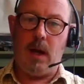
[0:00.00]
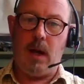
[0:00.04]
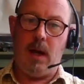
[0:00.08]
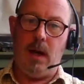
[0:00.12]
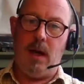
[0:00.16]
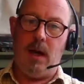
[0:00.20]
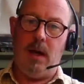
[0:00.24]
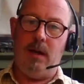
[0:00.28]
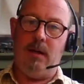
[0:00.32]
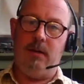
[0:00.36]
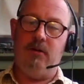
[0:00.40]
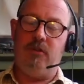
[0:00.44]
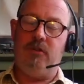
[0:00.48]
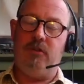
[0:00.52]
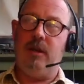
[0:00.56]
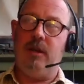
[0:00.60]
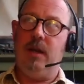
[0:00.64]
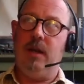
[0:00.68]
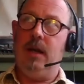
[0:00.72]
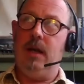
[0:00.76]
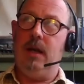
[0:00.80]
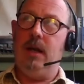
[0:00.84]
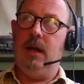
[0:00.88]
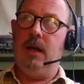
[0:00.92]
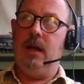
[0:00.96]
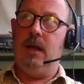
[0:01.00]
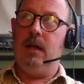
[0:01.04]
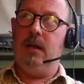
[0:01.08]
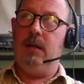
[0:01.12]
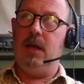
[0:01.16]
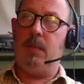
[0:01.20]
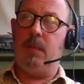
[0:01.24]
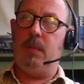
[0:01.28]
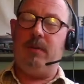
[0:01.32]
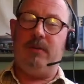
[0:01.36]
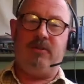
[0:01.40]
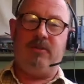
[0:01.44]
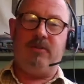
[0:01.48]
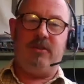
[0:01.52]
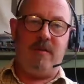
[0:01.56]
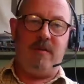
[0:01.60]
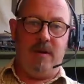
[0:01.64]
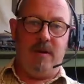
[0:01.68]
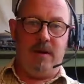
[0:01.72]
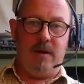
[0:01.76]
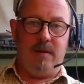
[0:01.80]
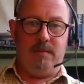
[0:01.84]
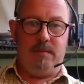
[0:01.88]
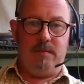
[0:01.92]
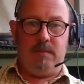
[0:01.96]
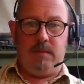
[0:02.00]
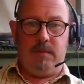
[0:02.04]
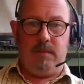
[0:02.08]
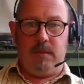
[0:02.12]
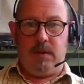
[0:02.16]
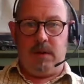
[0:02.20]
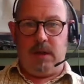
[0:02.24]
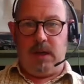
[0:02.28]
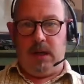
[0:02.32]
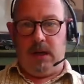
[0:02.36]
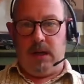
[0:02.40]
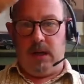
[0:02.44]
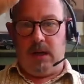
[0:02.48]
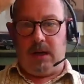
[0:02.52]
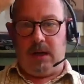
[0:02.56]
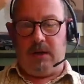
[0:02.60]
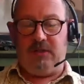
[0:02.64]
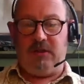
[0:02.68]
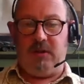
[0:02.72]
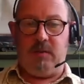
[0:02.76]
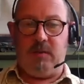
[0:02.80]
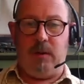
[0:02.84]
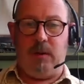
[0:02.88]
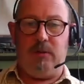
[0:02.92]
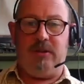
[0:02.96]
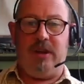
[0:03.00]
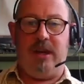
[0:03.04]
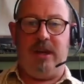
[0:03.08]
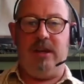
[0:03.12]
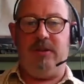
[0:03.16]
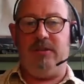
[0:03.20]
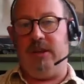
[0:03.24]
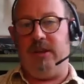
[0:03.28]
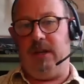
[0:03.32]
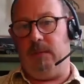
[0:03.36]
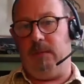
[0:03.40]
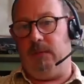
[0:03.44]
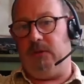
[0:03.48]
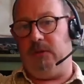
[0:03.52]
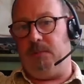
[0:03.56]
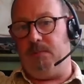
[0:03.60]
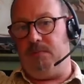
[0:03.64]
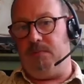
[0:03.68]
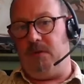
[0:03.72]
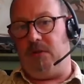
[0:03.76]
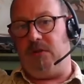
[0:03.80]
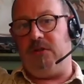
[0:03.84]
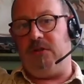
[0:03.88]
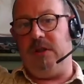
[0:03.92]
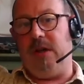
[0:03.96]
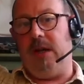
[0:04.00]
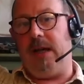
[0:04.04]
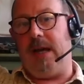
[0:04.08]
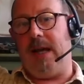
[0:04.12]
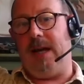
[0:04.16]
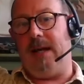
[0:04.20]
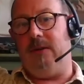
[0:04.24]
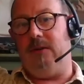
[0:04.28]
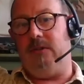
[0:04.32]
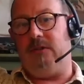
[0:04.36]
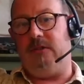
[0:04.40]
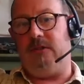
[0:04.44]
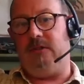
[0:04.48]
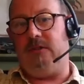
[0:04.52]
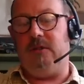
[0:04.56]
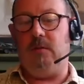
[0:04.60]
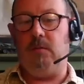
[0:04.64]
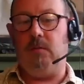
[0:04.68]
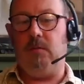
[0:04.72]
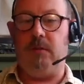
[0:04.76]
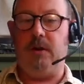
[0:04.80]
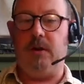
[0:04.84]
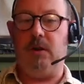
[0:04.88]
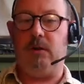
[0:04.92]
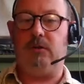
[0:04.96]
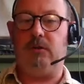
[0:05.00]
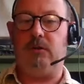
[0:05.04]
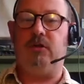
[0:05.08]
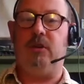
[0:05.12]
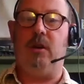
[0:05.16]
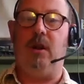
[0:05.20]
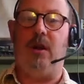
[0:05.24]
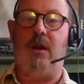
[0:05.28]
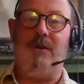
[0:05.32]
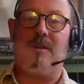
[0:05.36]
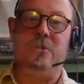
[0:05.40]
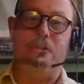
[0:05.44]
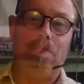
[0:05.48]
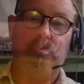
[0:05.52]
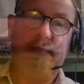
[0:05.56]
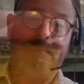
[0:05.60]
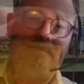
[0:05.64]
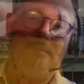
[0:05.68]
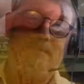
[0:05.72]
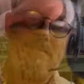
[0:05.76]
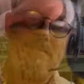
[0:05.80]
And the upper turret, the as it rotated, it was brushing against one of the oxygen lines.